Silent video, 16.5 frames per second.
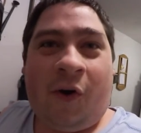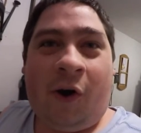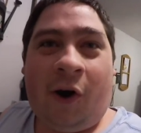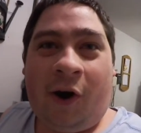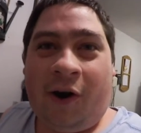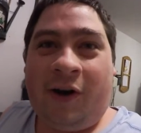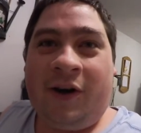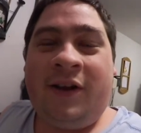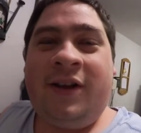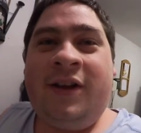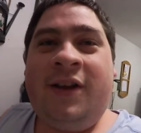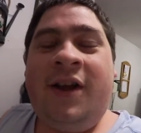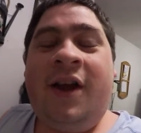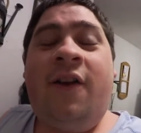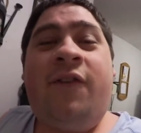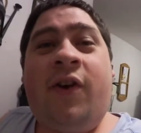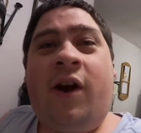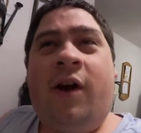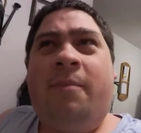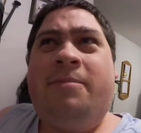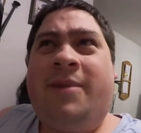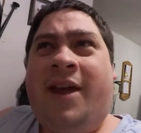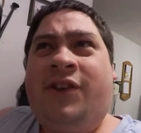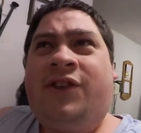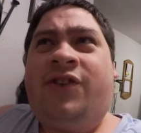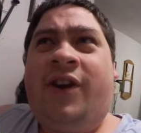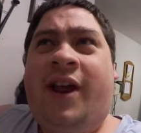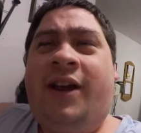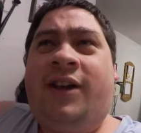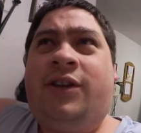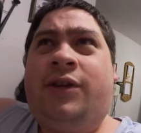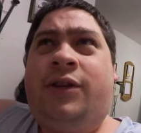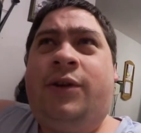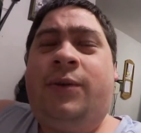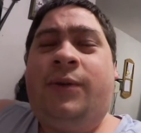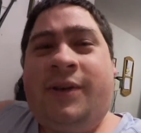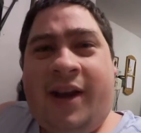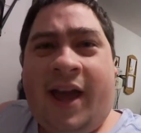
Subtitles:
far from yesterday to